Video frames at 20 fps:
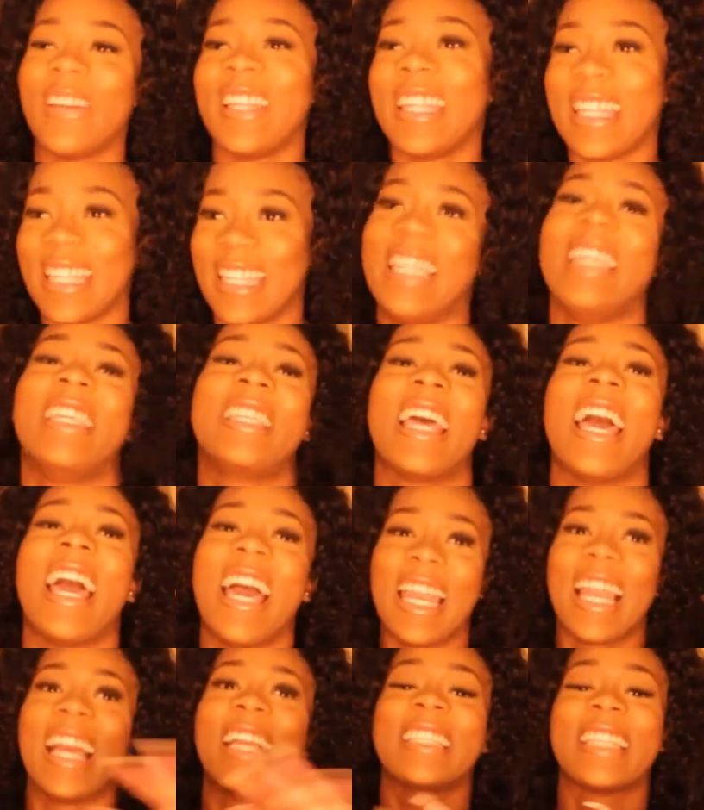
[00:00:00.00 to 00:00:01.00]
with this
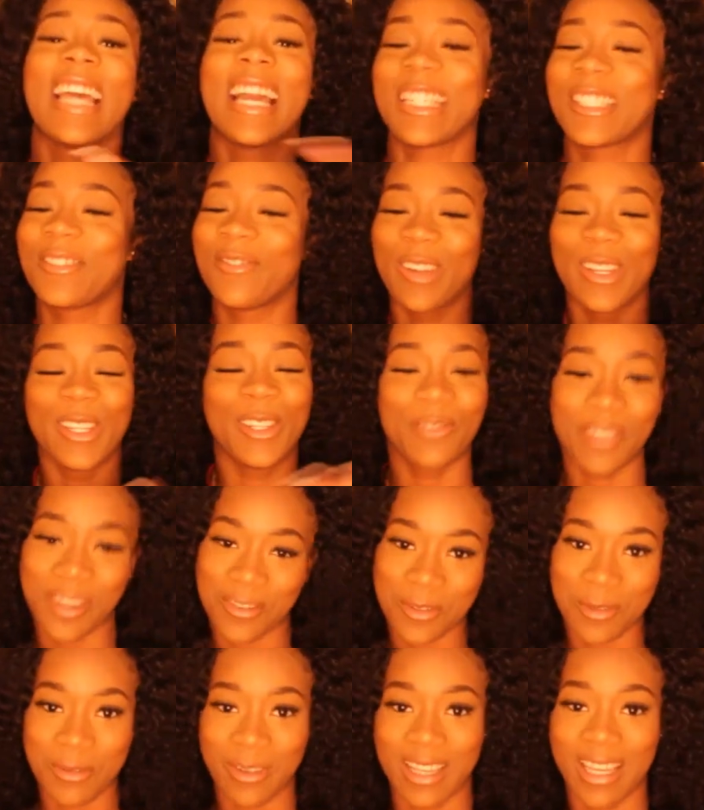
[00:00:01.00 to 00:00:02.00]
hair it's actually my new
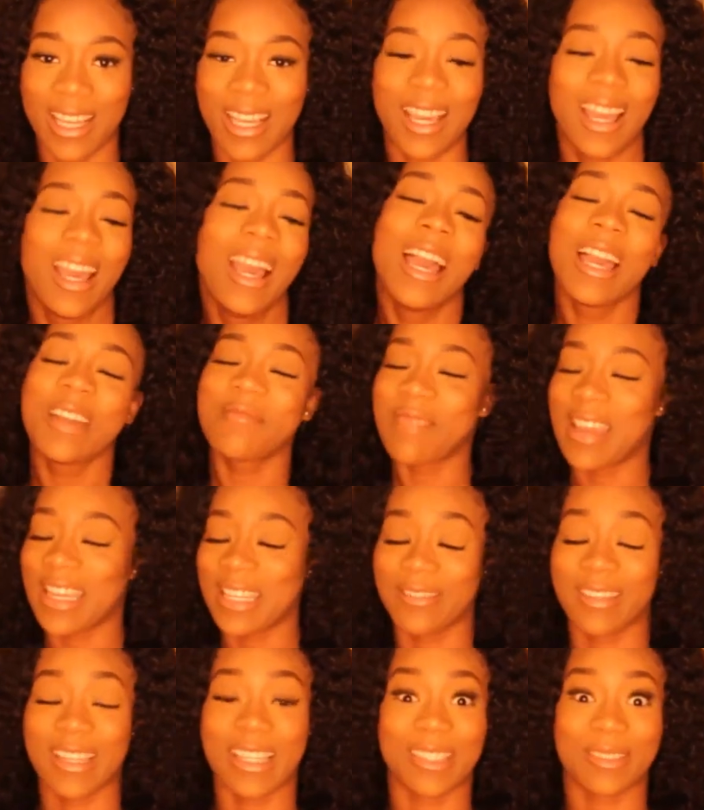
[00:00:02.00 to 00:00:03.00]
favorite wig but
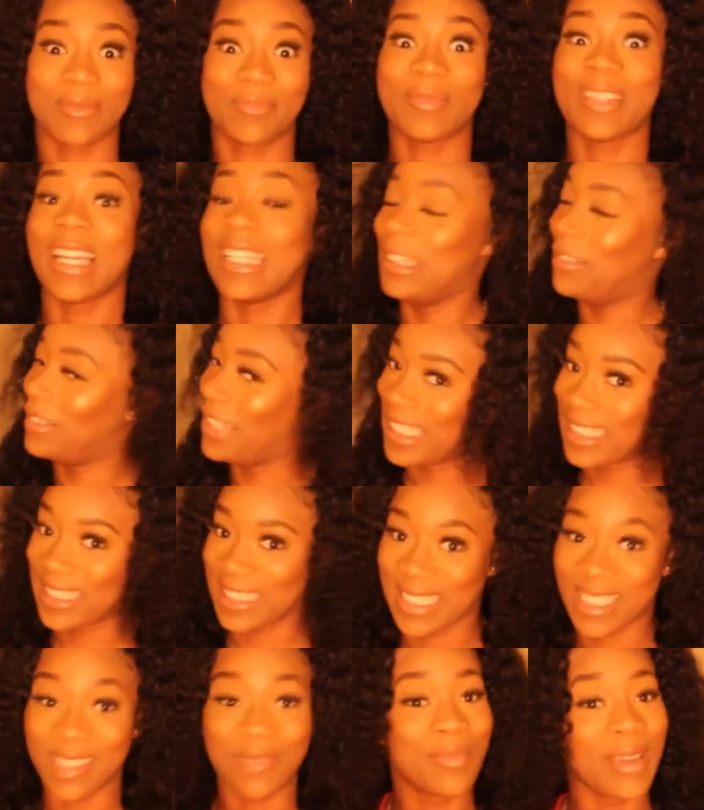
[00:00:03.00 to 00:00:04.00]
anyways let me get
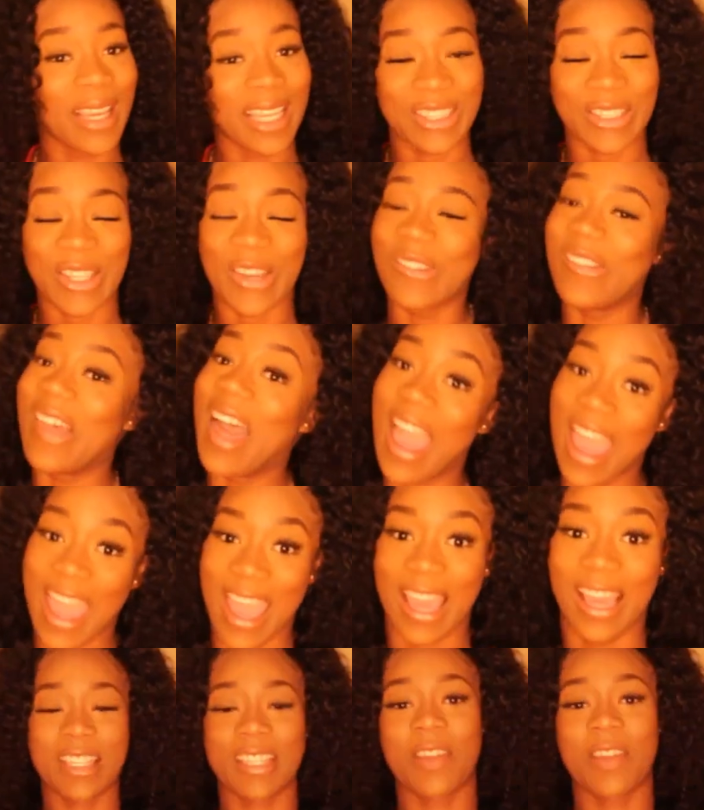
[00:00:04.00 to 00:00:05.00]
into the specs of the
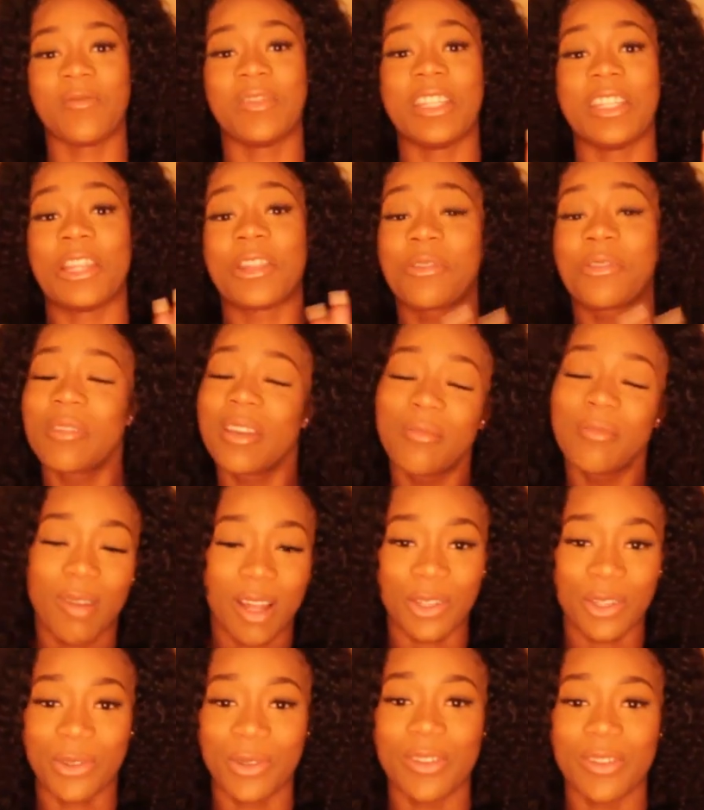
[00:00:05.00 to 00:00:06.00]
hair he sent me three
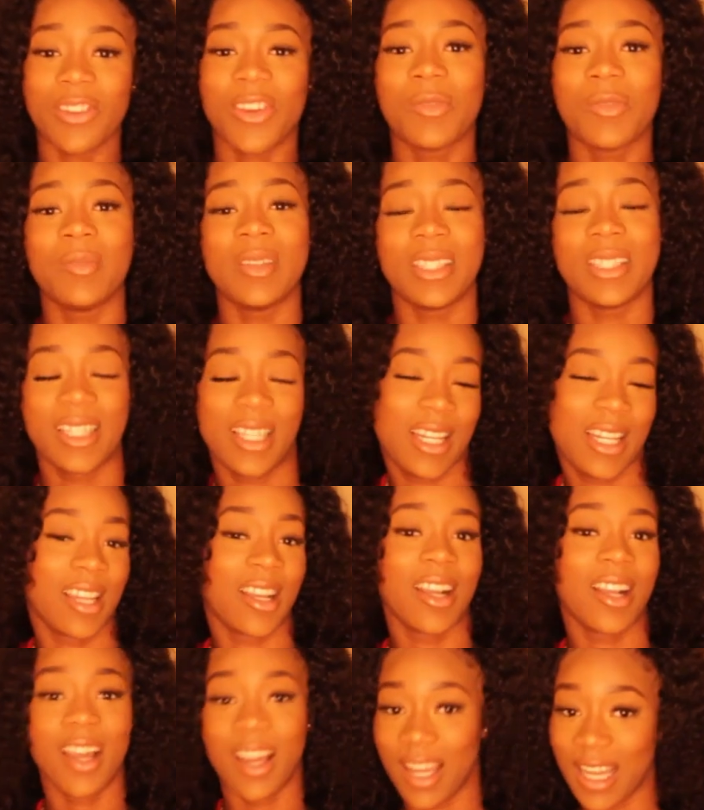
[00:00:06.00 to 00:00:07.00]
bundles of
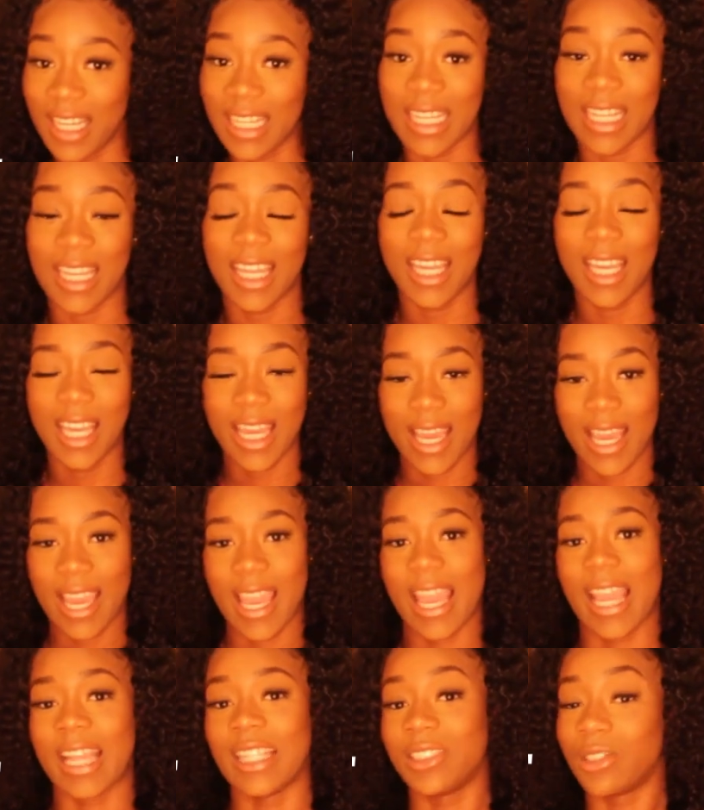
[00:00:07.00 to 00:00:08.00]
brazilian curly
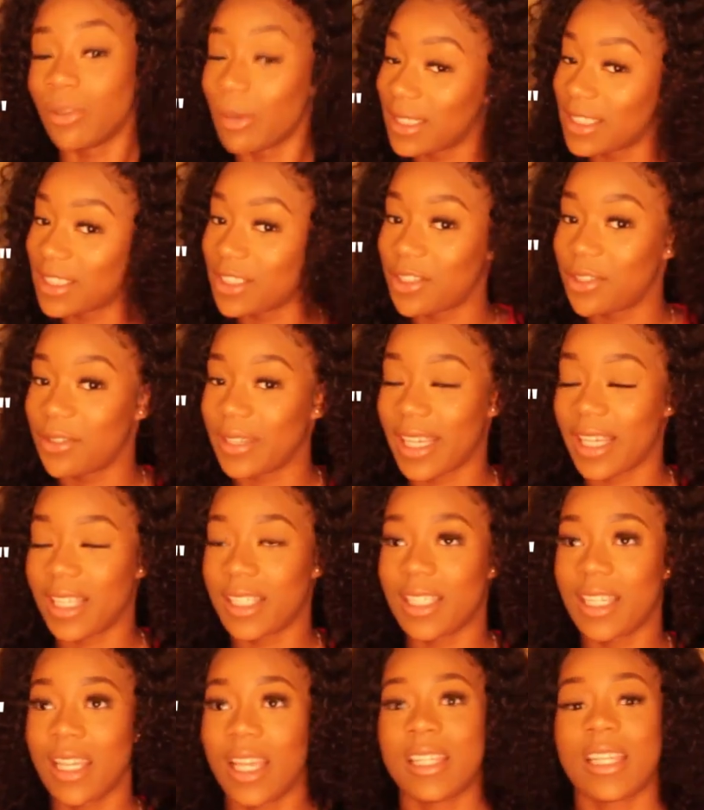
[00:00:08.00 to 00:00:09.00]
in 22
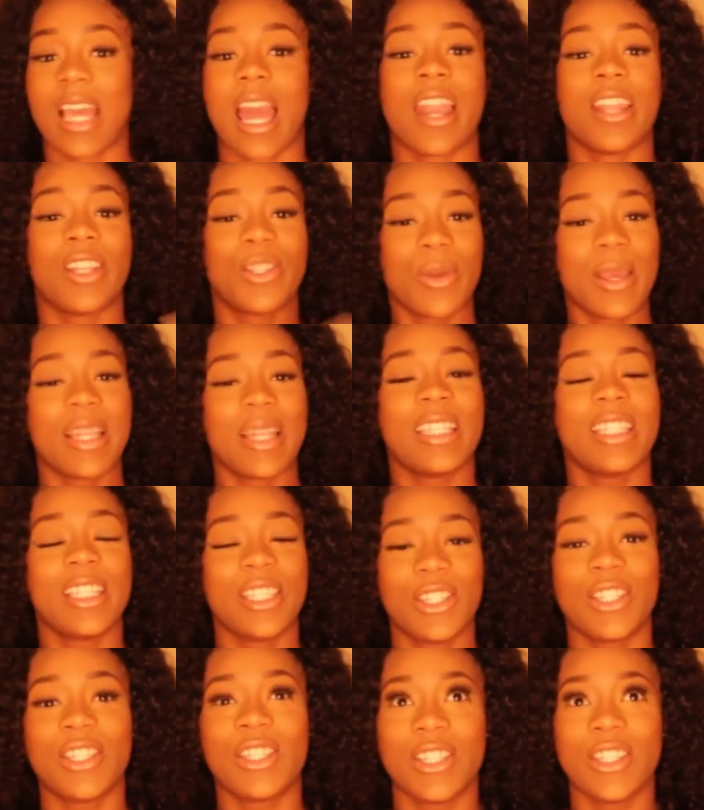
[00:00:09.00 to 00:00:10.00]
inches and a 20